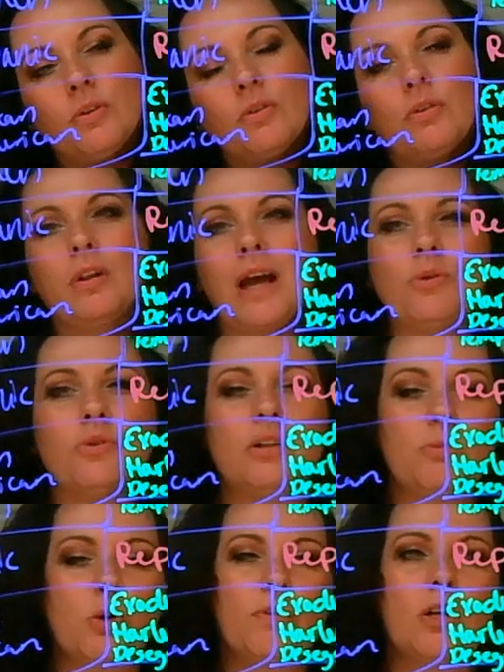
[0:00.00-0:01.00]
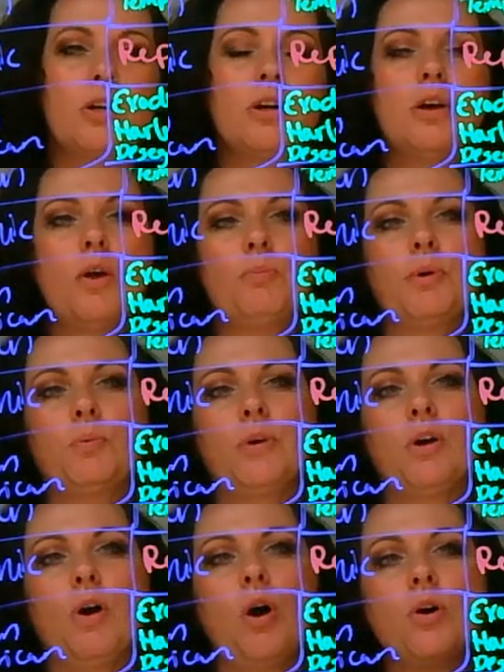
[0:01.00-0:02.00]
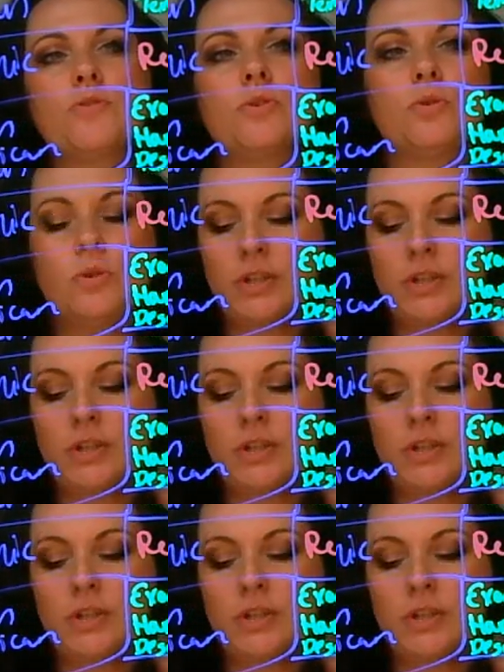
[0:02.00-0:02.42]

allowed to come over, but we are also,